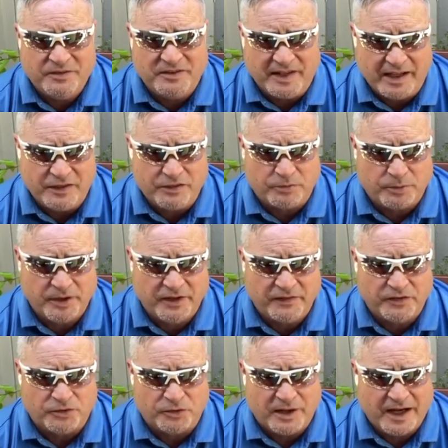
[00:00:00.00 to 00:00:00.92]
Day three of
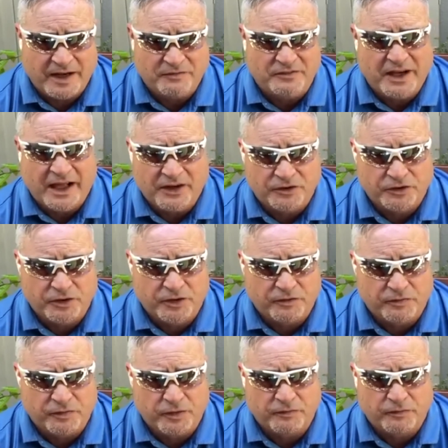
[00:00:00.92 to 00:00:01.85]
the draft. Niners
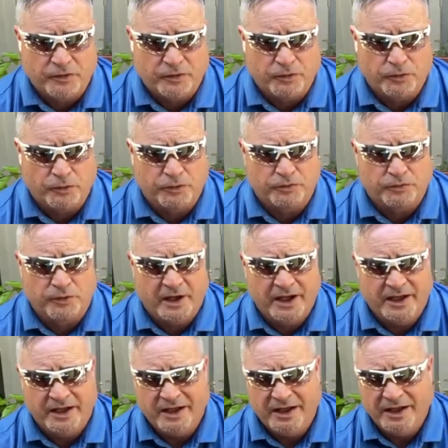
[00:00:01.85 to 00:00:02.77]
looking for a vertical threat.